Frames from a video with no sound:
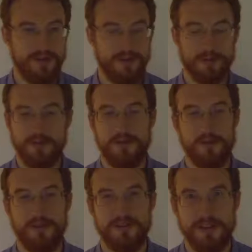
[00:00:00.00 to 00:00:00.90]
I don't
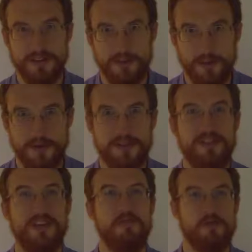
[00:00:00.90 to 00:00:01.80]
want to say disorders,
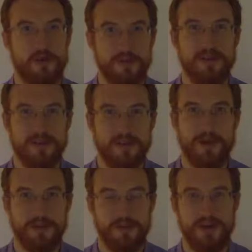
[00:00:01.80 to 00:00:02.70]
syndromes is the
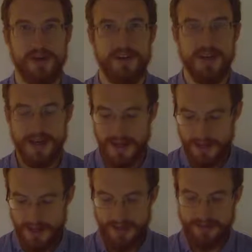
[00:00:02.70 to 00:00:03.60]
best word,
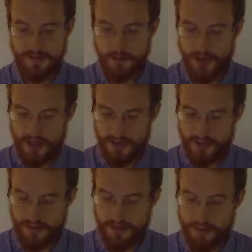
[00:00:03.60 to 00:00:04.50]
is where
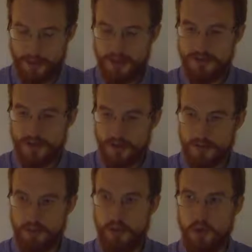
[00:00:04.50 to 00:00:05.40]
the body starts
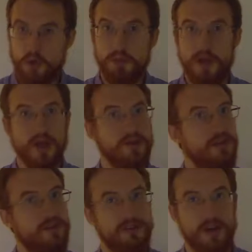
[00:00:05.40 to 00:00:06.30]
to pool blood in
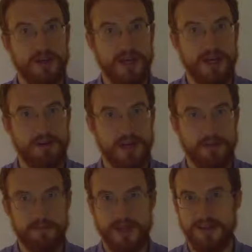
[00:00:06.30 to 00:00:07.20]
a certain area
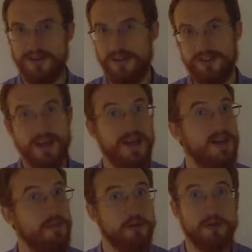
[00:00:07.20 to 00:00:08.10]
and it starts taking
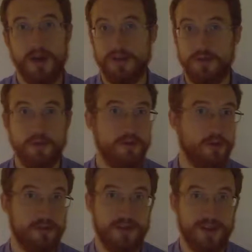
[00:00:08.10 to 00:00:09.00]
up the space of all
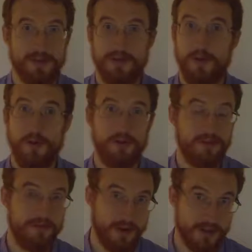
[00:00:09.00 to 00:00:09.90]
sorts of other
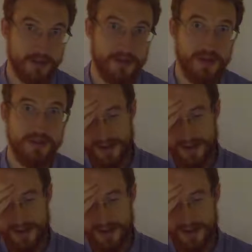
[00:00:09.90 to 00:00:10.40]
important functional tissue.